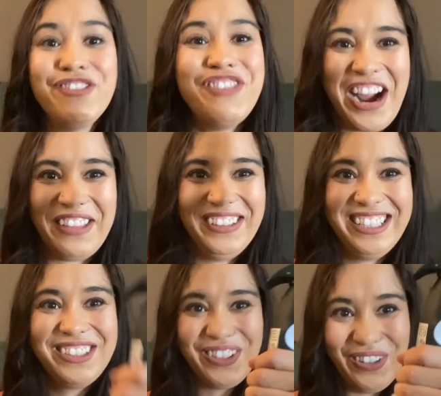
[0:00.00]

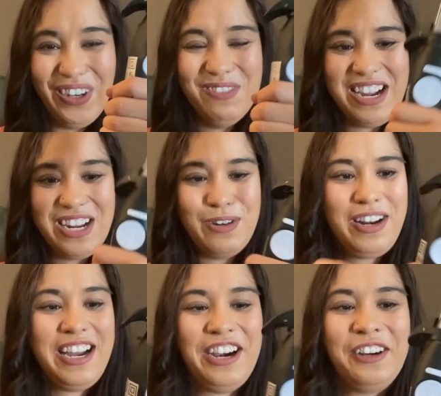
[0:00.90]
finally curl my
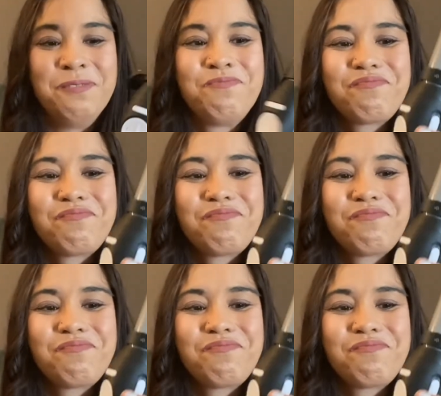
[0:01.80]
own hair.